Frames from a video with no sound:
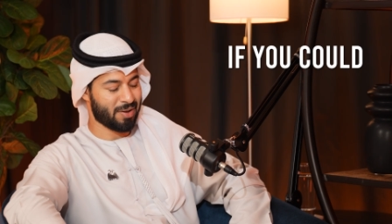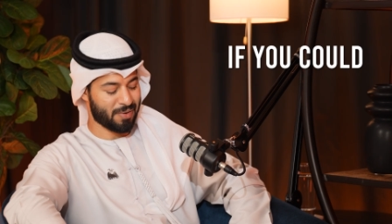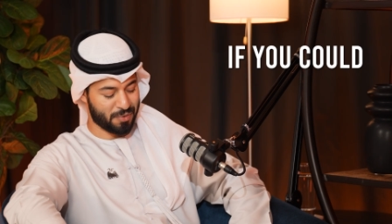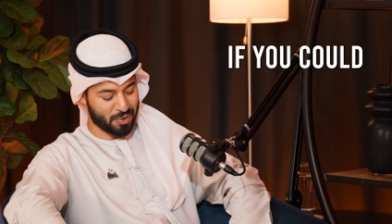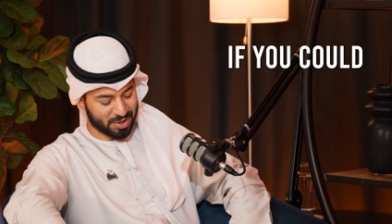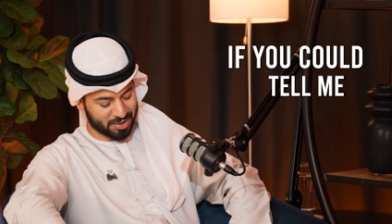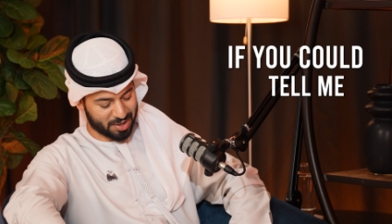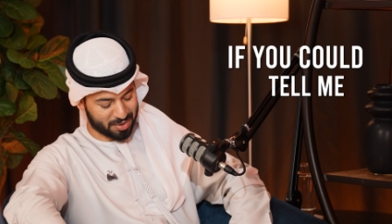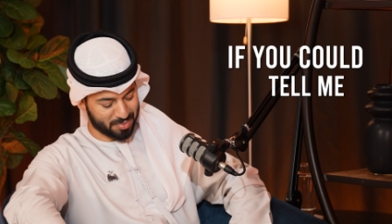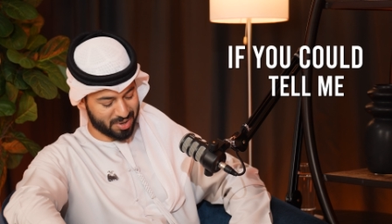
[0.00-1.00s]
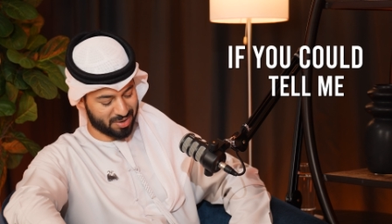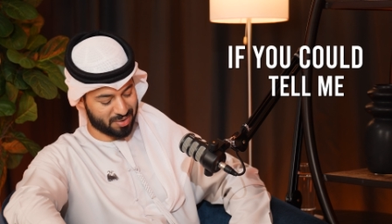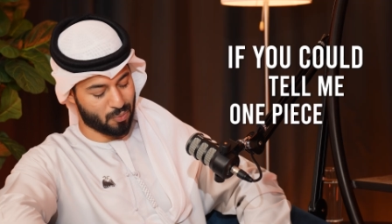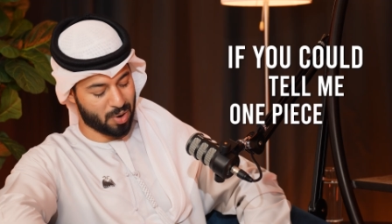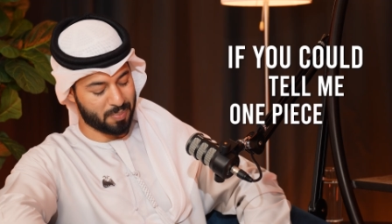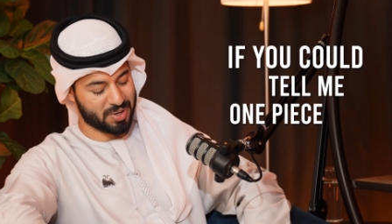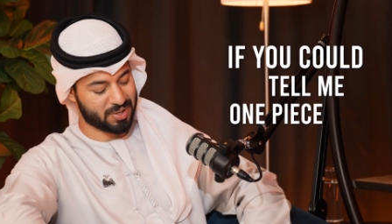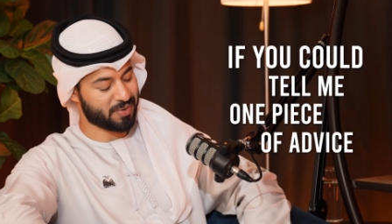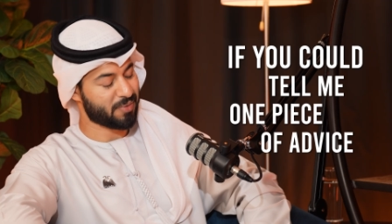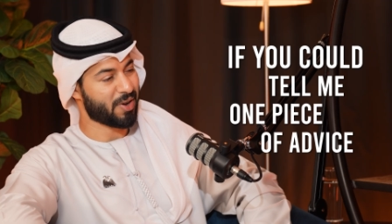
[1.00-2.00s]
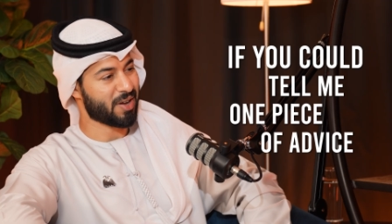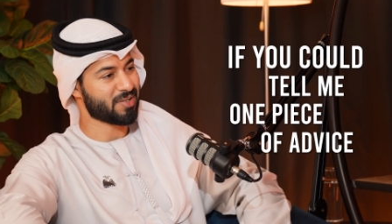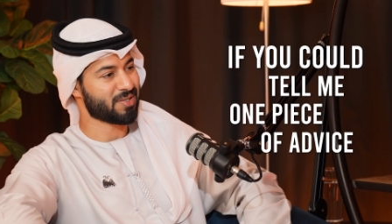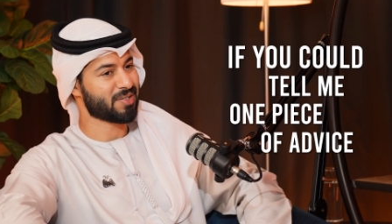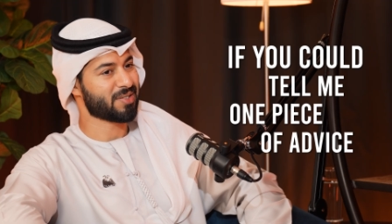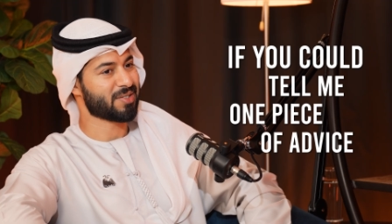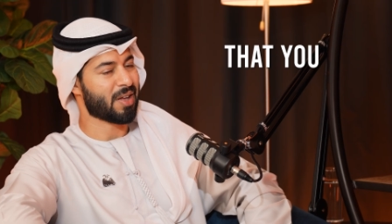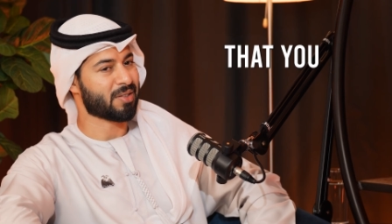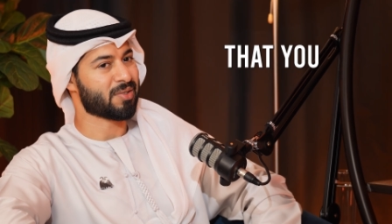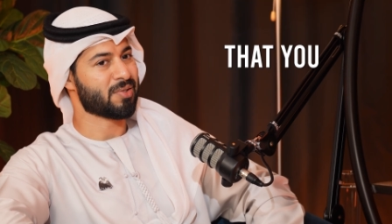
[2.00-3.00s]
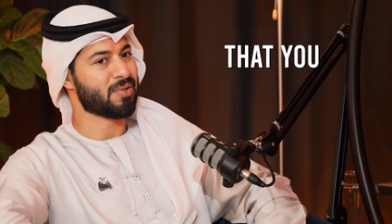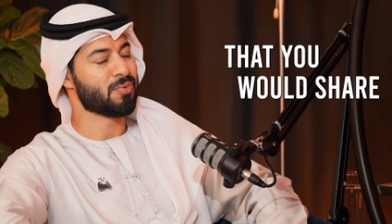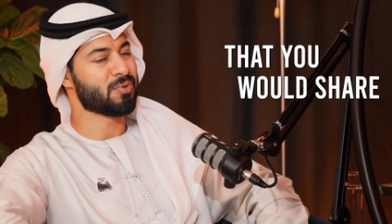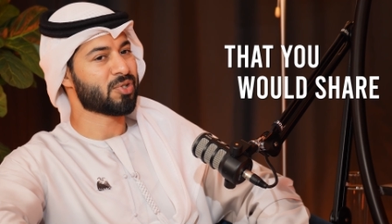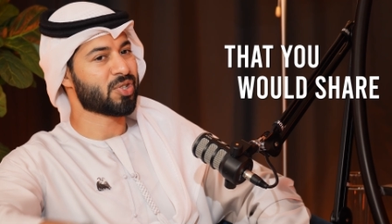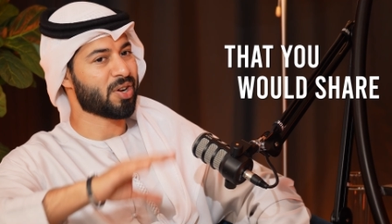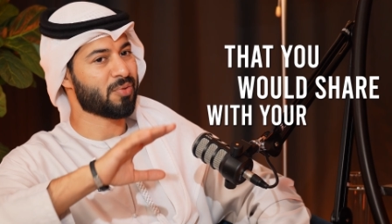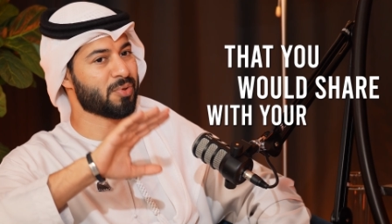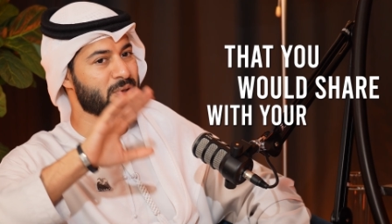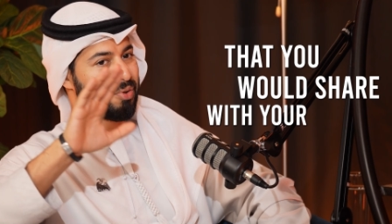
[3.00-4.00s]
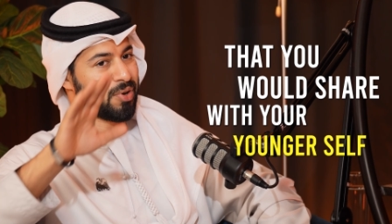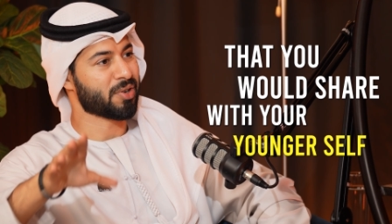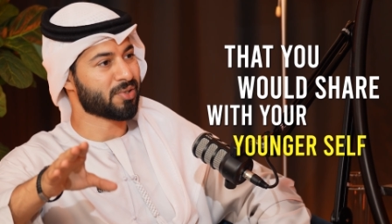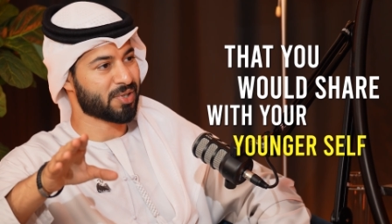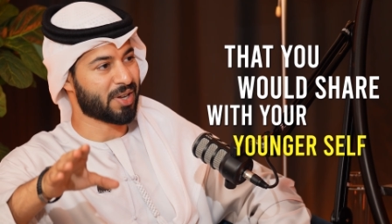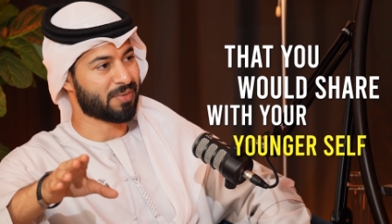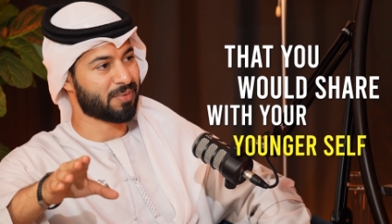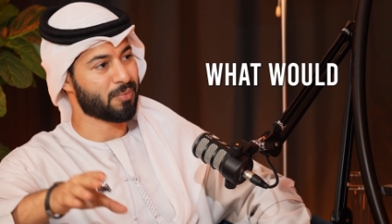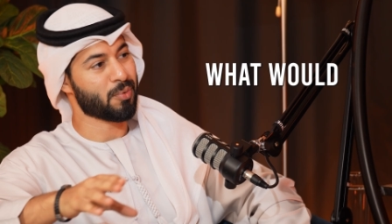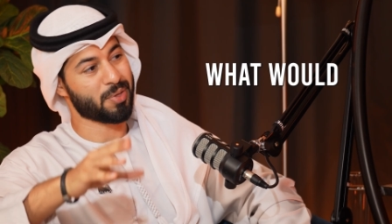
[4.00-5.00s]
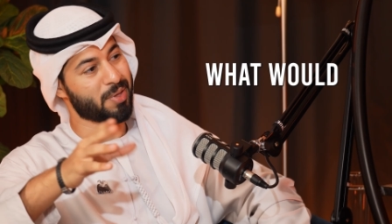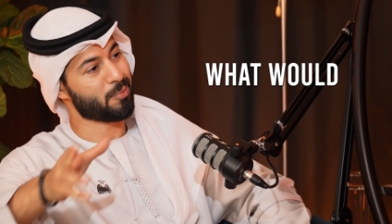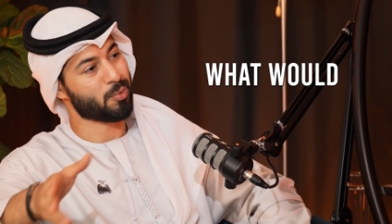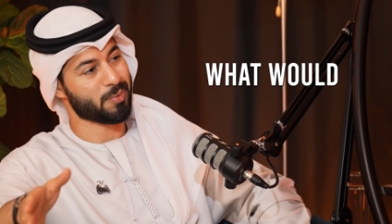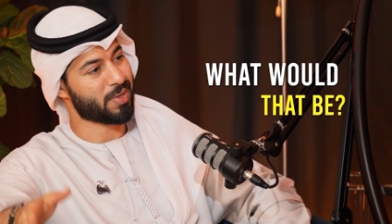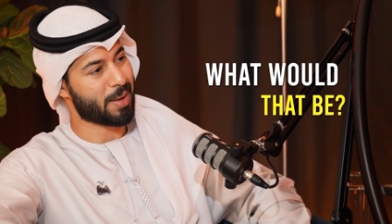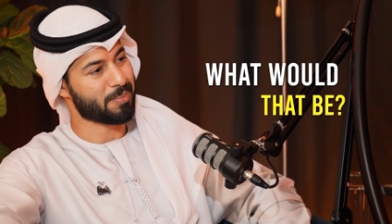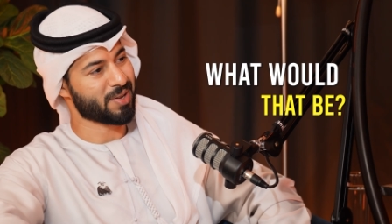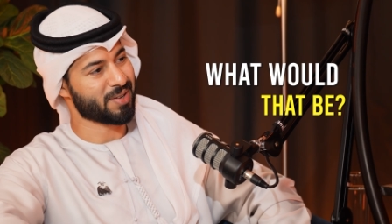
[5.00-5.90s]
If you could tell me one piece of advice that you would share with your younger self, what would that be?